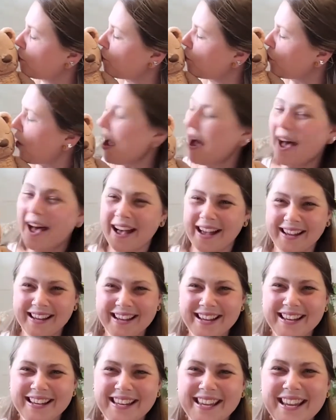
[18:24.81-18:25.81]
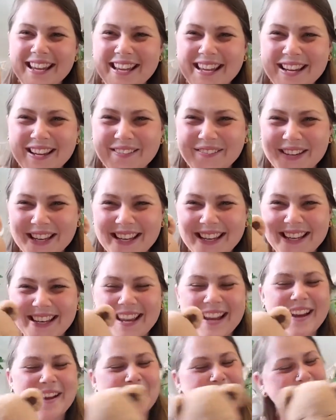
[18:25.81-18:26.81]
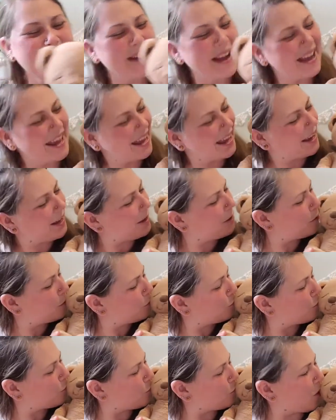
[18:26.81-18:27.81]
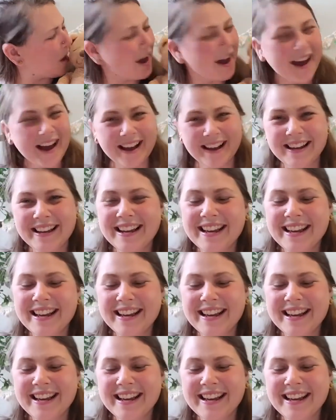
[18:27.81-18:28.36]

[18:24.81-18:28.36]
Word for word: Woo! Give it away. Woo!